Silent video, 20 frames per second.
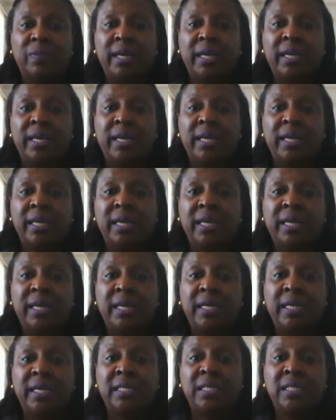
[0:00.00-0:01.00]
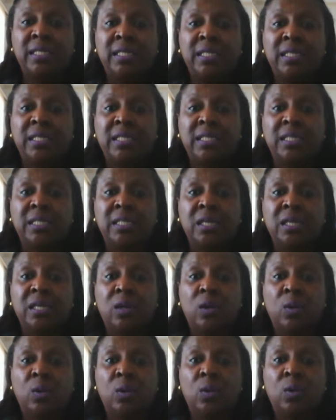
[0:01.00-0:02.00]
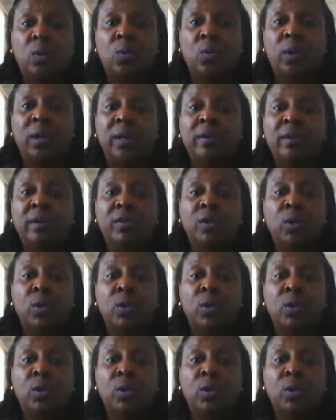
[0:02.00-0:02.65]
It is one of the